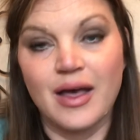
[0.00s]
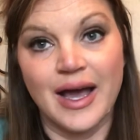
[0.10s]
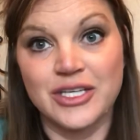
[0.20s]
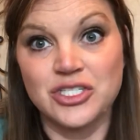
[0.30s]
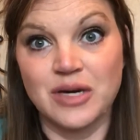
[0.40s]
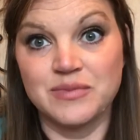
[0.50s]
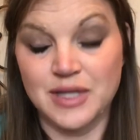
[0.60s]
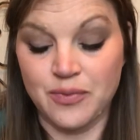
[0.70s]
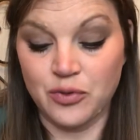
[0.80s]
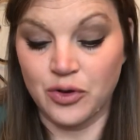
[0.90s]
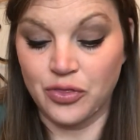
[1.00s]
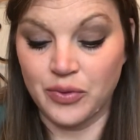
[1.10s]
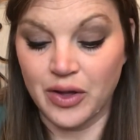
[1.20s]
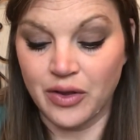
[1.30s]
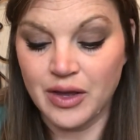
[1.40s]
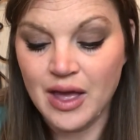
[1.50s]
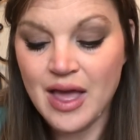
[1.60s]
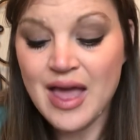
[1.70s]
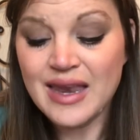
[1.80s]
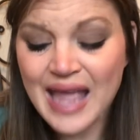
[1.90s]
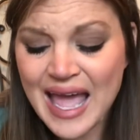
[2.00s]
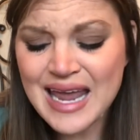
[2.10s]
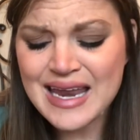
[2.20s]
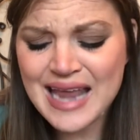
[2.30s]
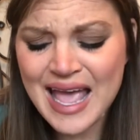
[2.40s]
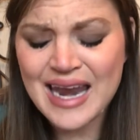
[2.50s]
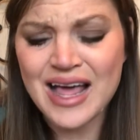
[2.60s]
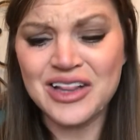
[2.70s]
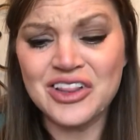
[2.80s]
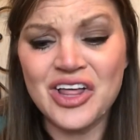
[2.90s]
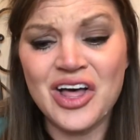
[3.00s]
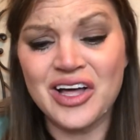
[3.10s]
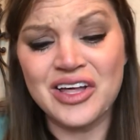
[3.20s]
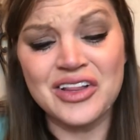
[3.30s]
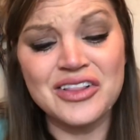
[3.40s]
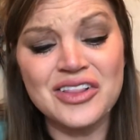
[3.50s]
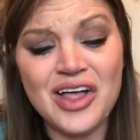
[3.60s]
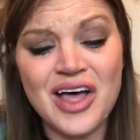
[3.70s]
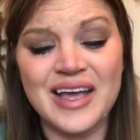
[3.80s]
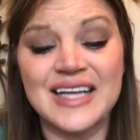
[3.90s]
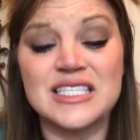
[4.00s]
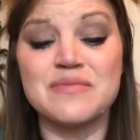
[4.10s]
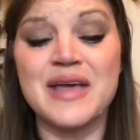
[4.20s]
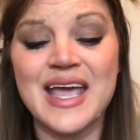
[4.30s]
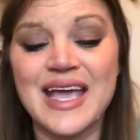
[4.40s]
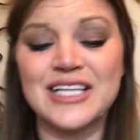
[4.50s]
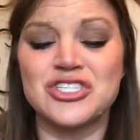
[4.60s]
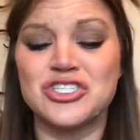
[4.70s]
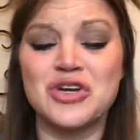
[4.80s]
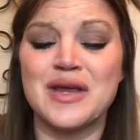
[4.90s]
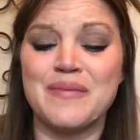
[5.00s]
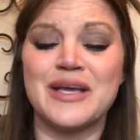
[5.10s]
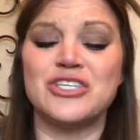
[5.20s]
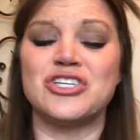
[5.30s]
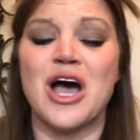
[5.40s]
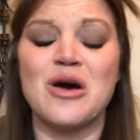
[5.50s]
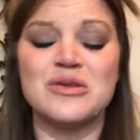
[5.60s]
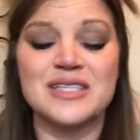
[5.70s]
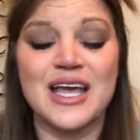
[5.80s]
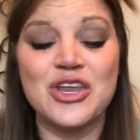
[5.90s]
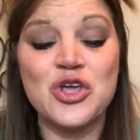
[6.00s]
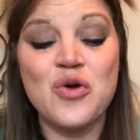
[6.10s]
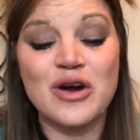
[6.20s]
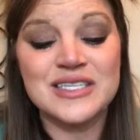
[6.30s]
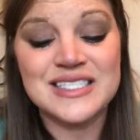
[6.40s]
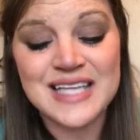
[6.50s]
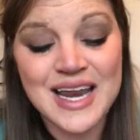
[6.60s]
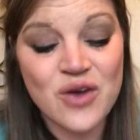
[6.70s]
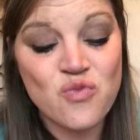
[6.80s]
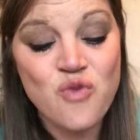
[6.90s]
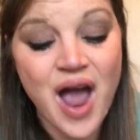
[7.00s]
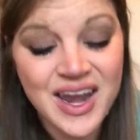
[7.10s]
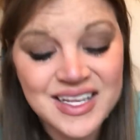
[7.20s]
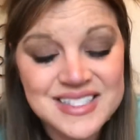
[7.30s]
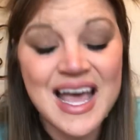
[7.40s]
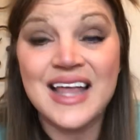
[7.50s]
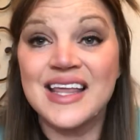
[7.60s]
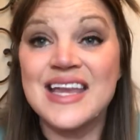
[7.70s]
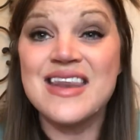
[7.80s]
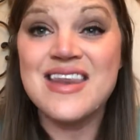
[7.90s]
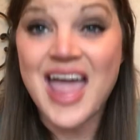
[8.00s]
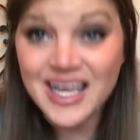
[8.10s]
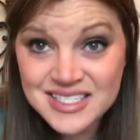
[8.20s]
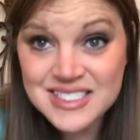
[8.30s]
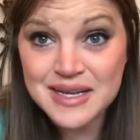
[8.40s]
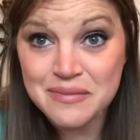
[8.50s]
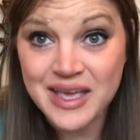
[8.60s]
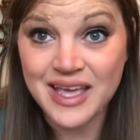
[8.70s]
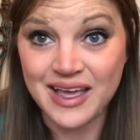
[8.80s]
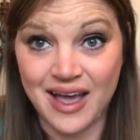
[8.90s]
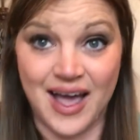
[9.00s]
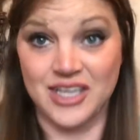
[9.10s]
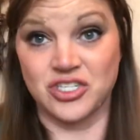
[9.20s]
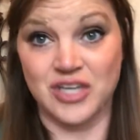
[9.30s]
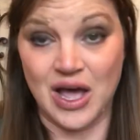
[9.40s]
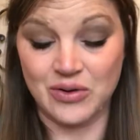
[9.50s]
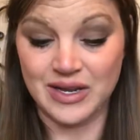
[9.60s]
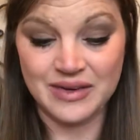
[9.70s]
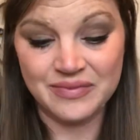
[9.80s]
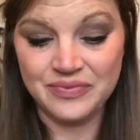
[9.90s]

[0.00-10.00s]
I jumped up real thrilled. Nana, look, it's me, it's Junie B. Jones, and you are sitting right exactly next to me, I shouted.